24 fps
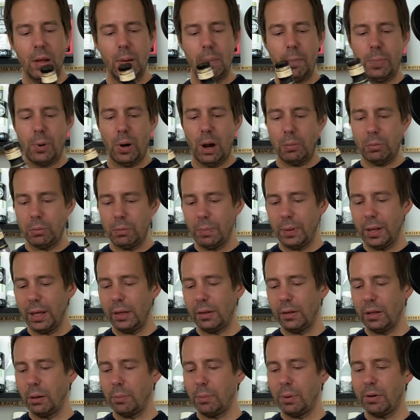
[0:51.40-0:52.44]
probably a
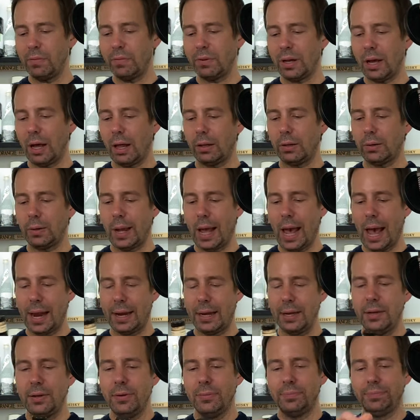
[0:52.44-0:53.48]
little bit of color
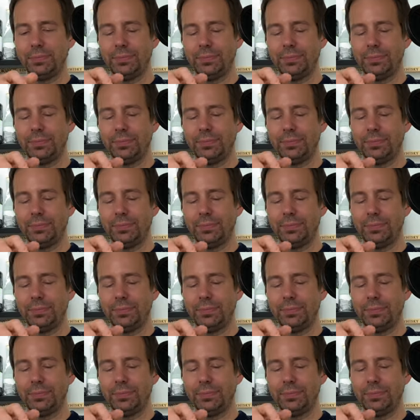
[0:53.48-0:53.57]
added.